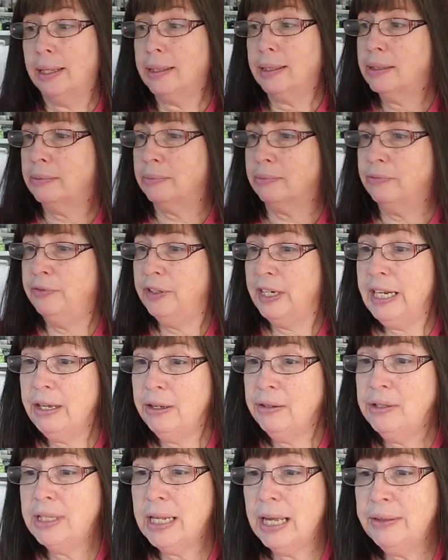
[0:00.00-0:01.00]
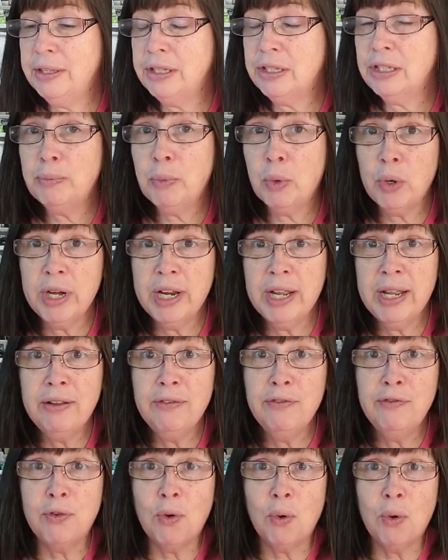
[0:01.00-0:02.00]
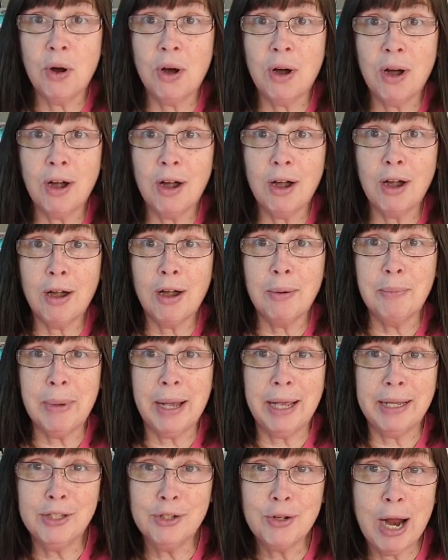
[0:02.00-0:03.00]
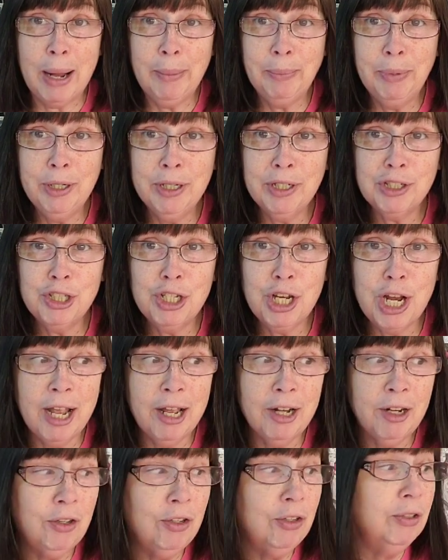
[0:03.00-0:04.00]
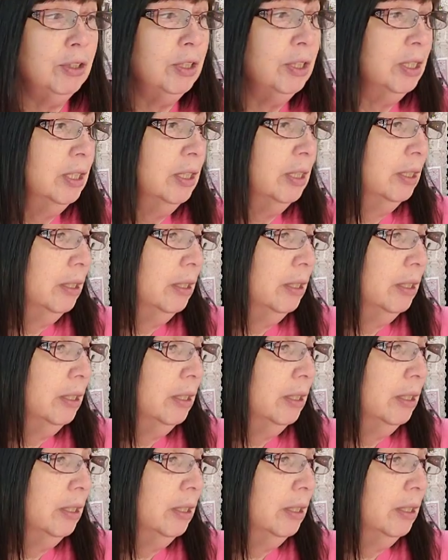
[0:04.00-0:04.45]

got some videos done this morning for my scrapbook channel.